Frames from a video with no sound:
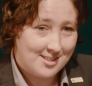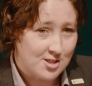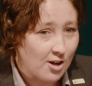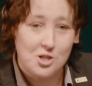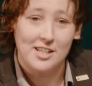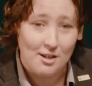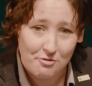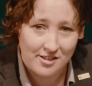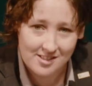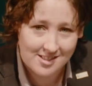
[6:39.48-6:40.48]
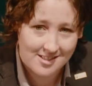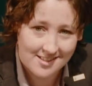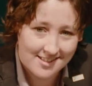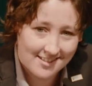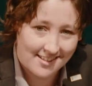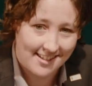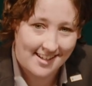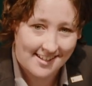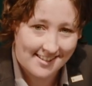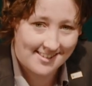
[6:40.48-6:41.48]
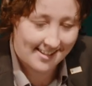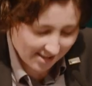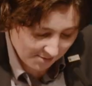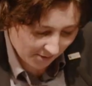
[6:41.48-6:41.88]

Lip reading: such a difference to this